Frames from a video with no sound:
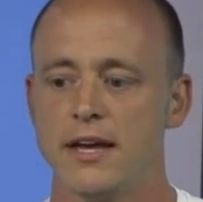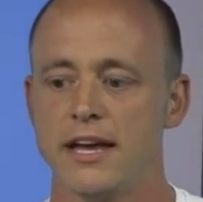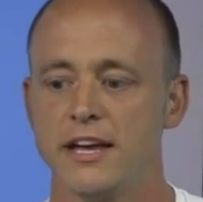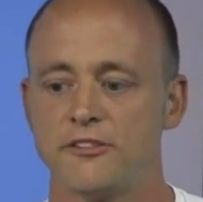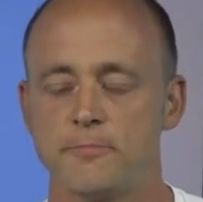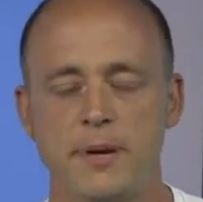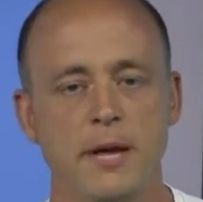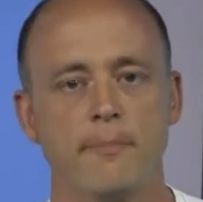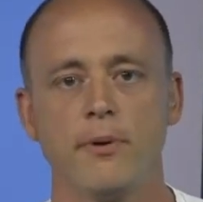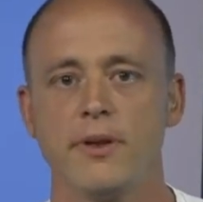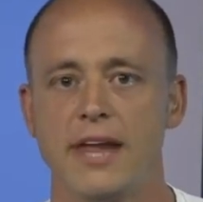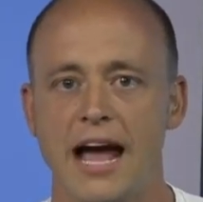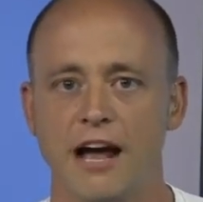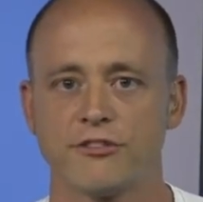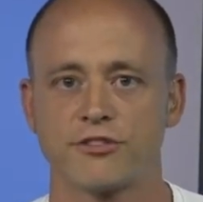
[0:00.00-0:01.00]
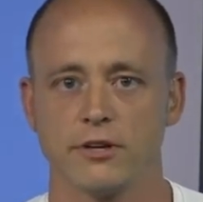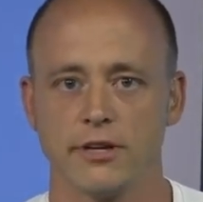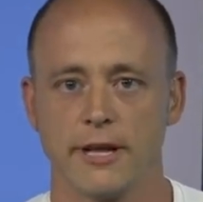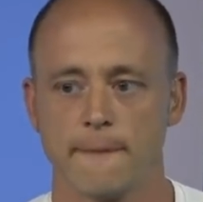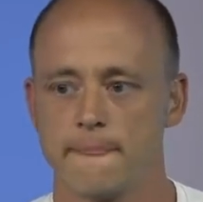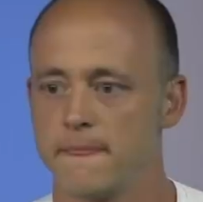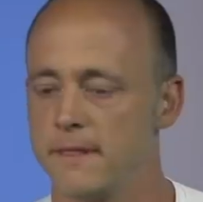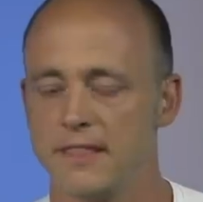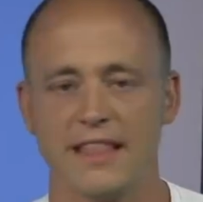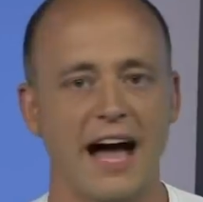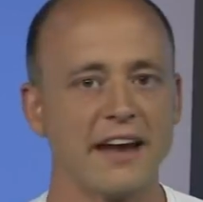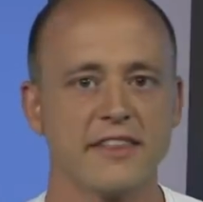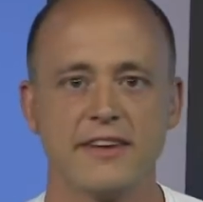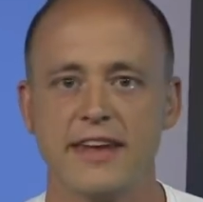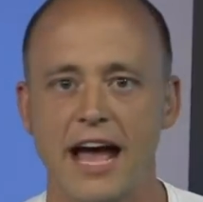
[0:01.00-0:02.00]
is people nationally a
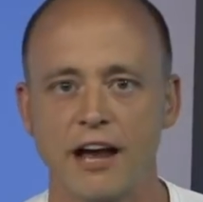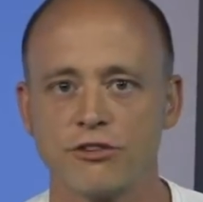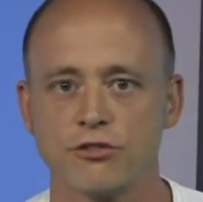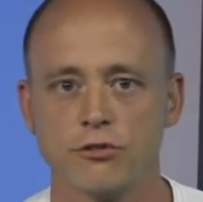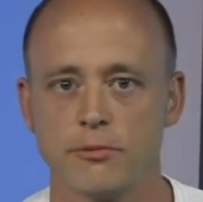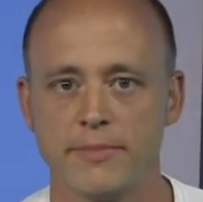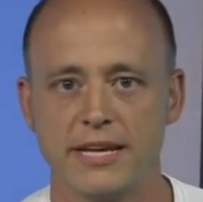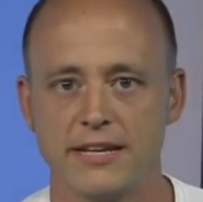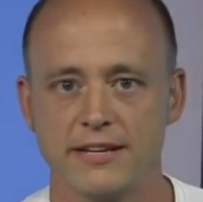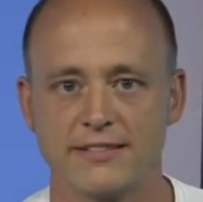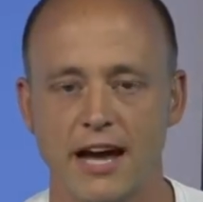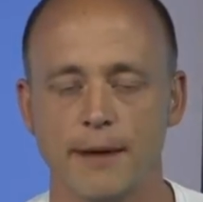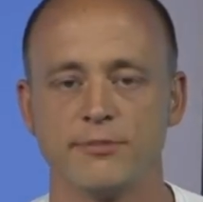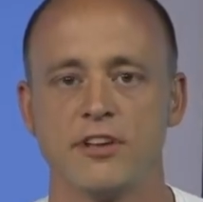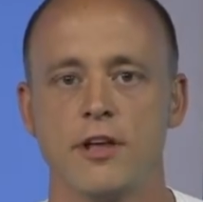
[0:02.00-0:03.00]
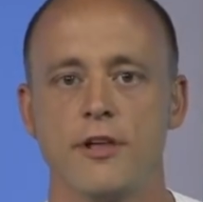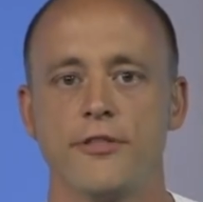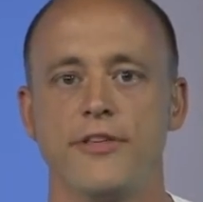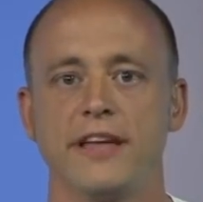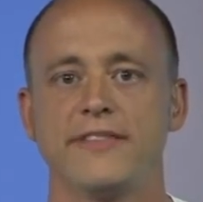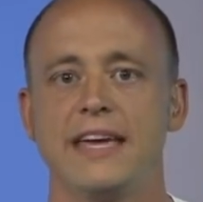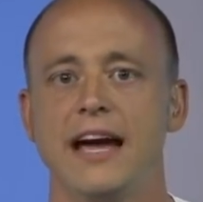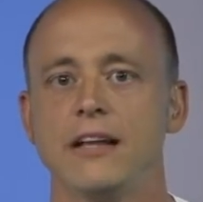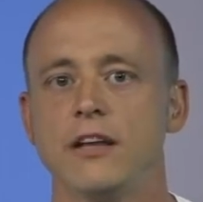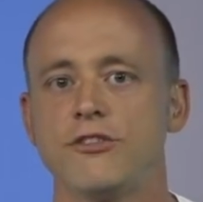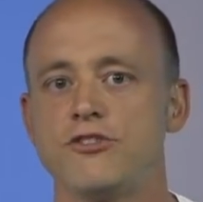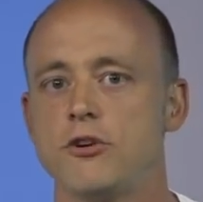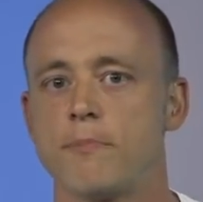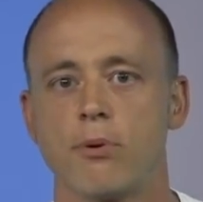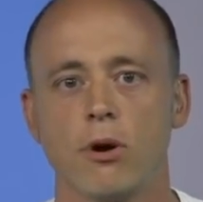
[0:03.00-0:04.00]
lot of the national media types think the
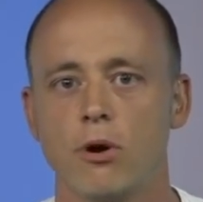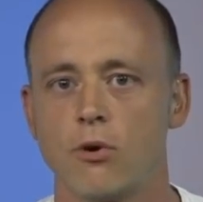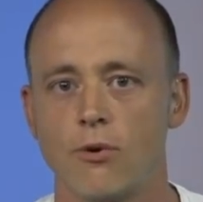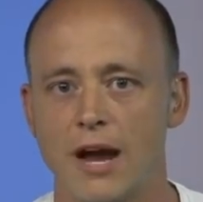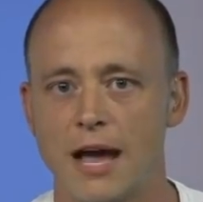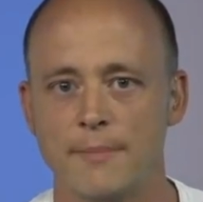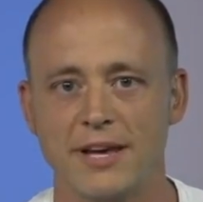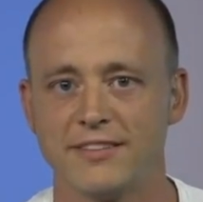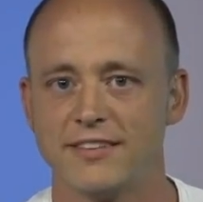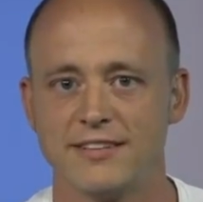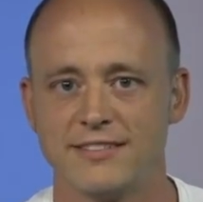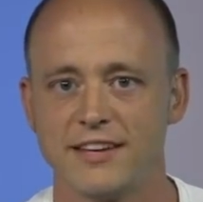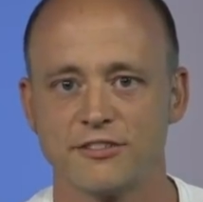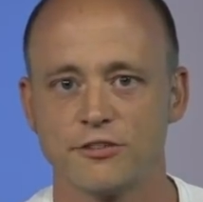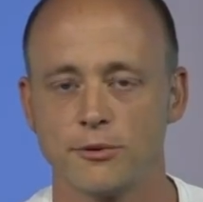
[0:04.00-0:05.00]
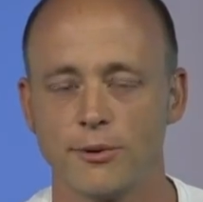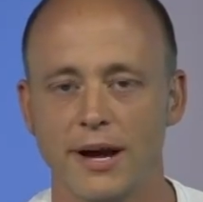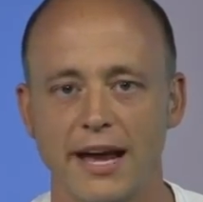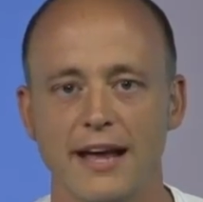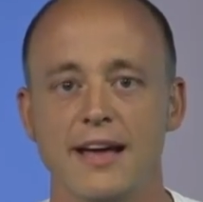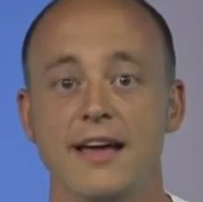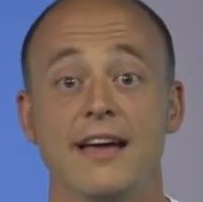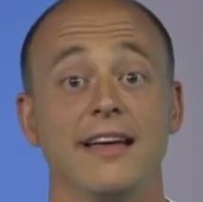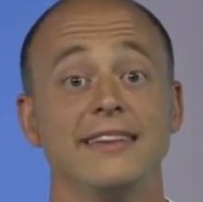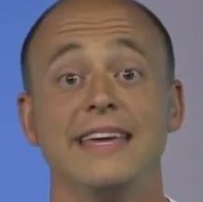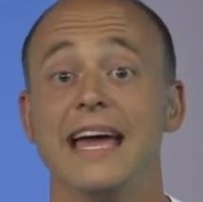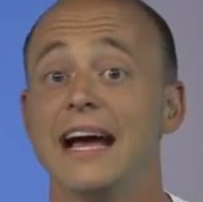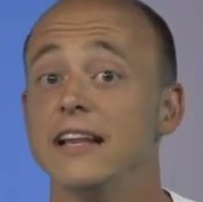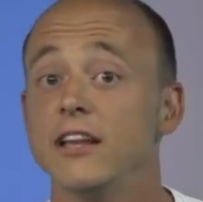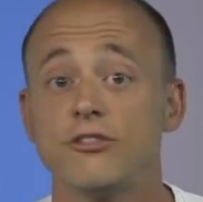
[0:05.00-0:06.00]
LSU program is in disarray.
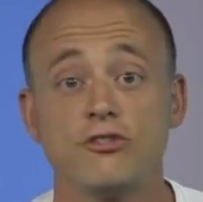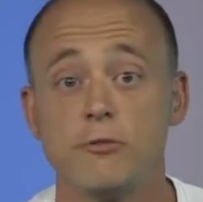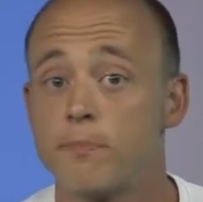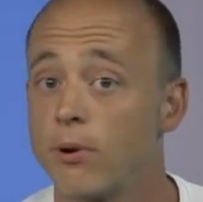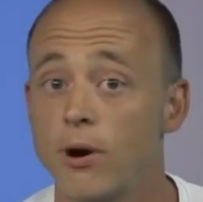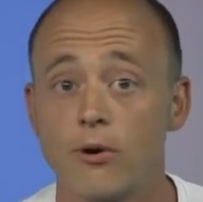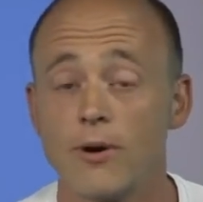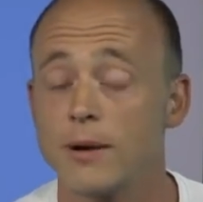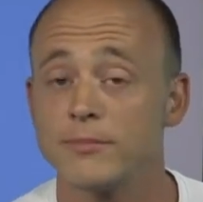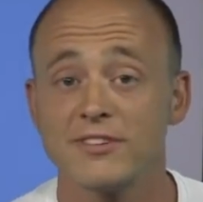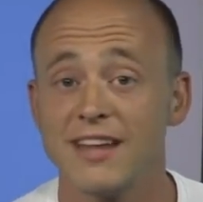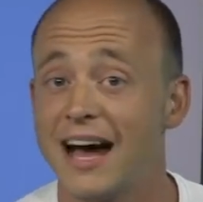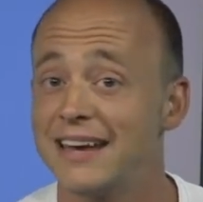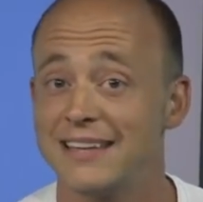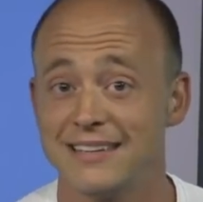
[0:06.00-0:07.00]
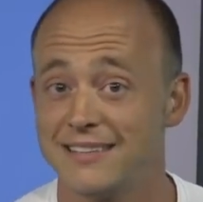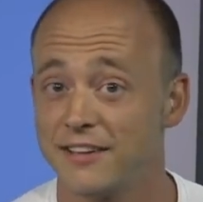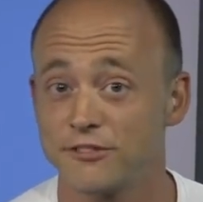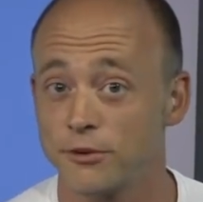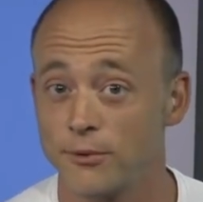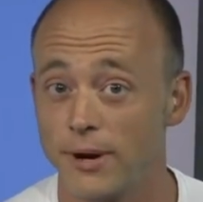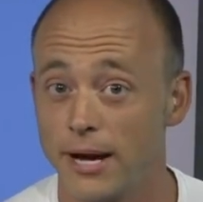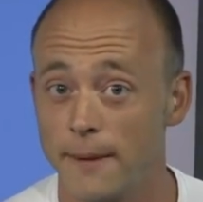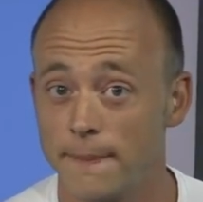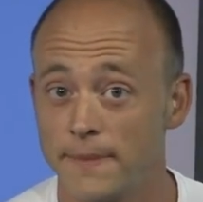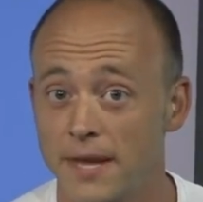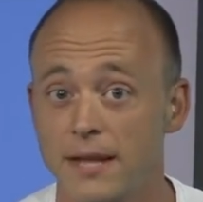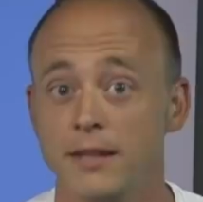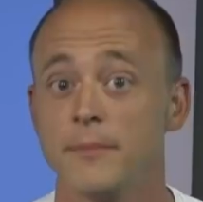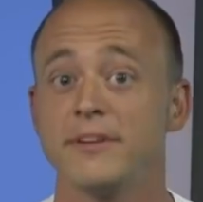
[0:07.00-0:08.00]
The LSU program's not in disarray.
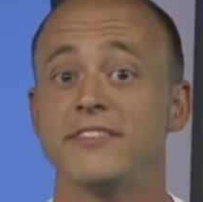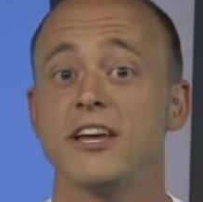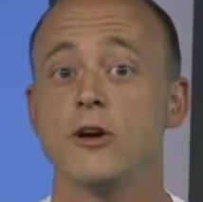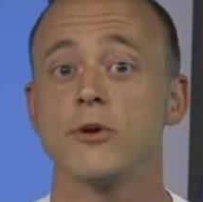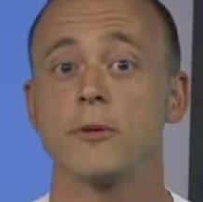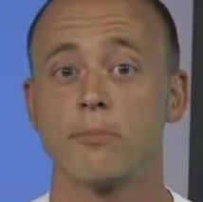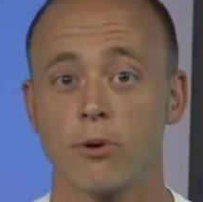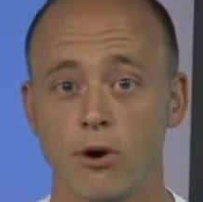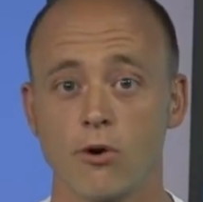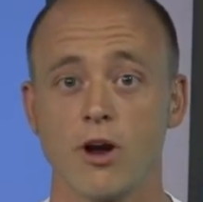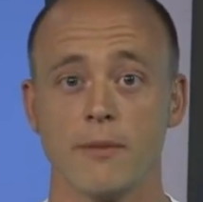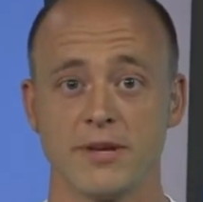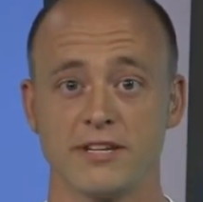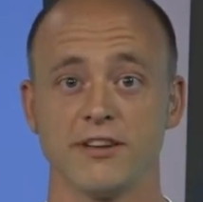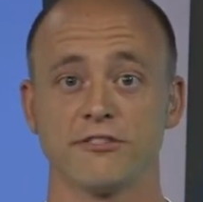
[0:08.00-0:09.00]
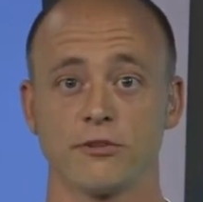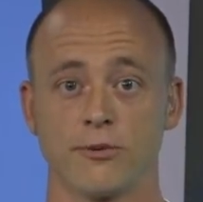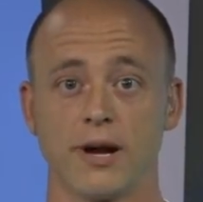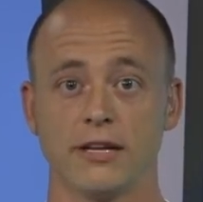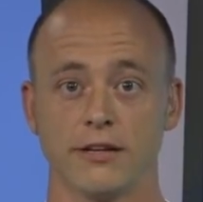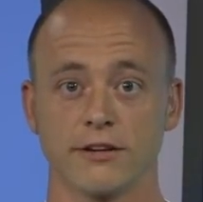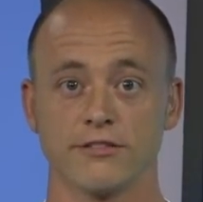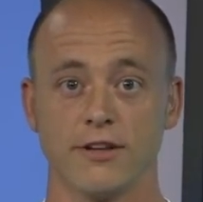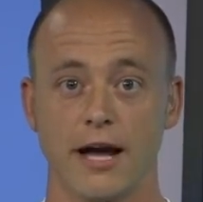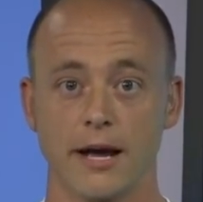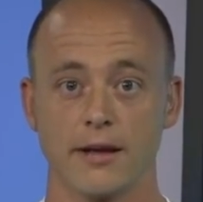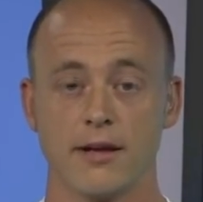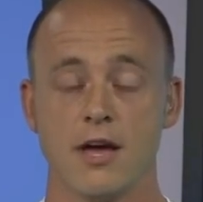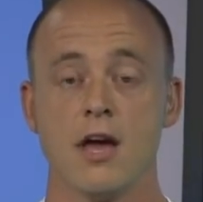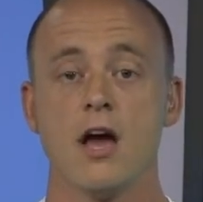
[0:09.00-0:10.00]
Let me tell you what a program in disarray looks
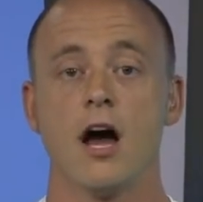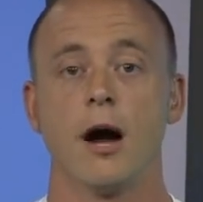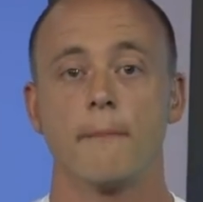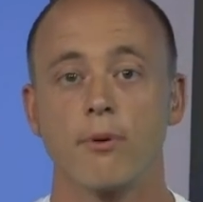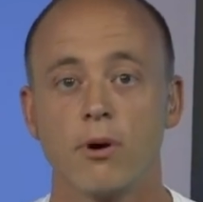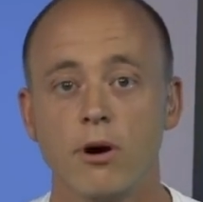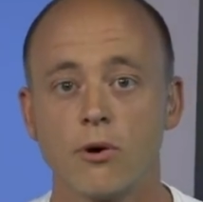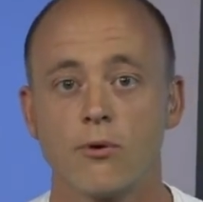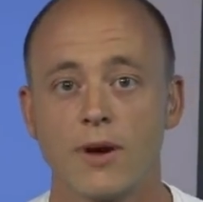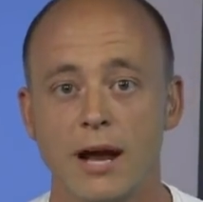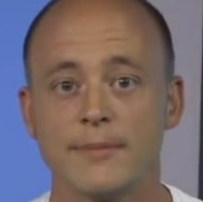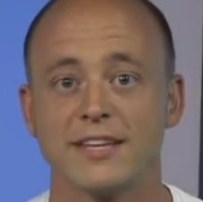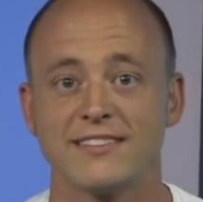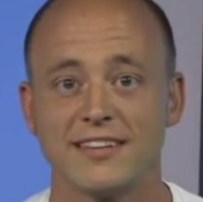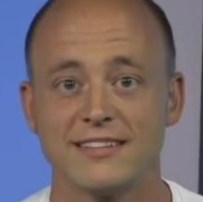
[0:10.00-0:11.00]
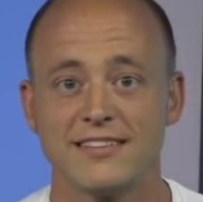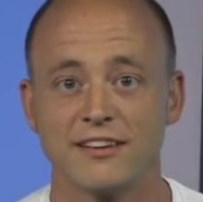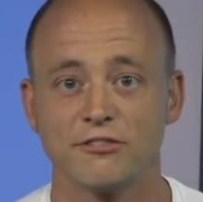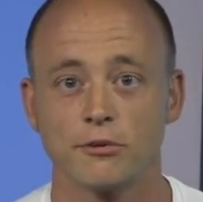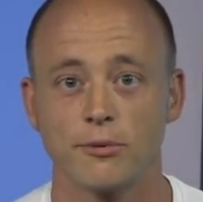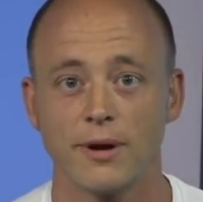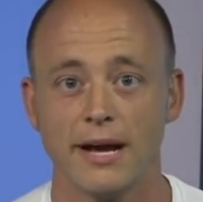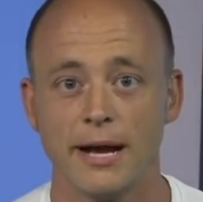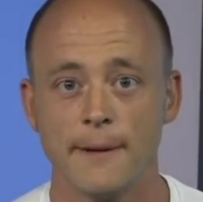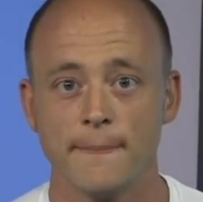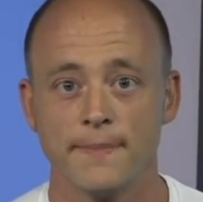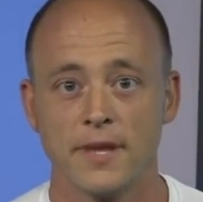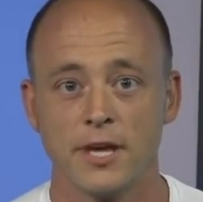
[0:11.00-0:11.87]
like. A program that's in disarray,